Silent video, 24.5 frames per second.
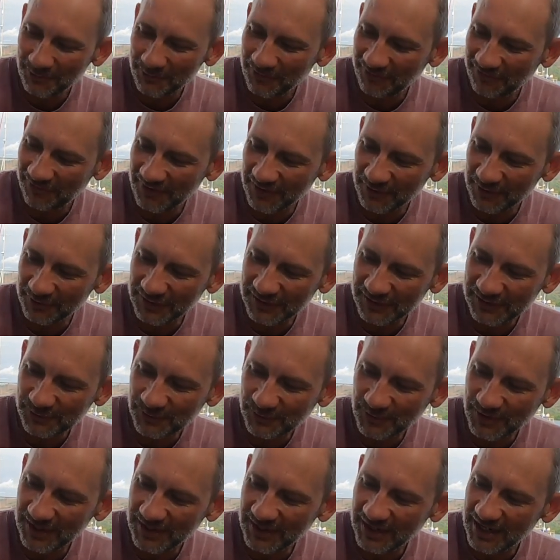We found this
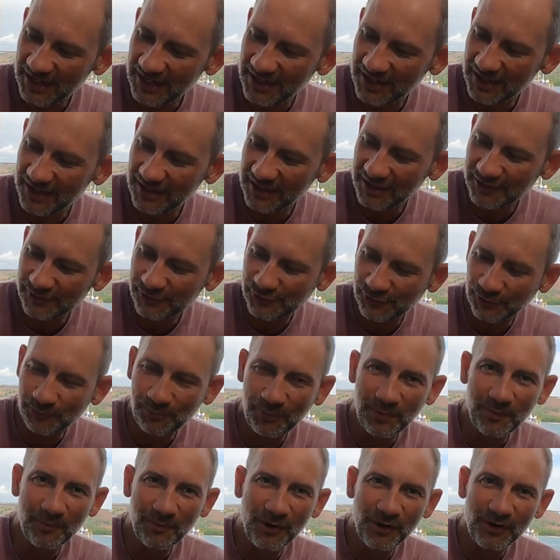one in a
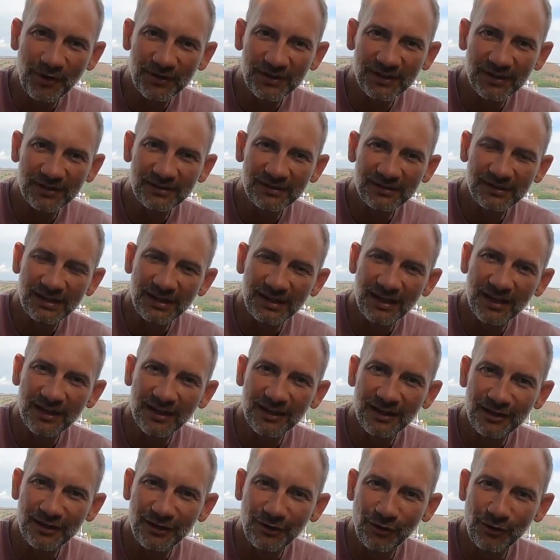supermarket
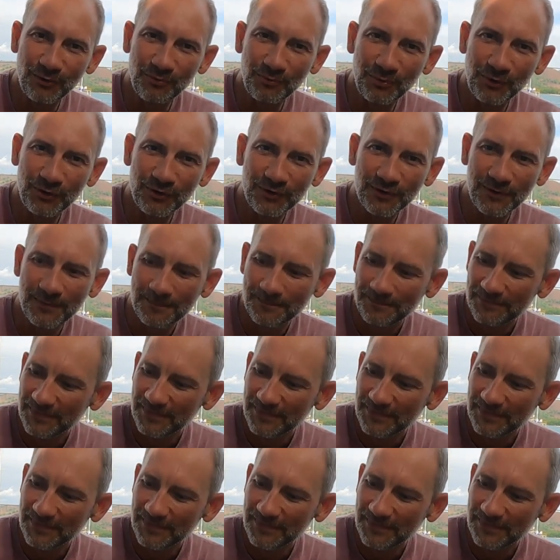here in Lombok,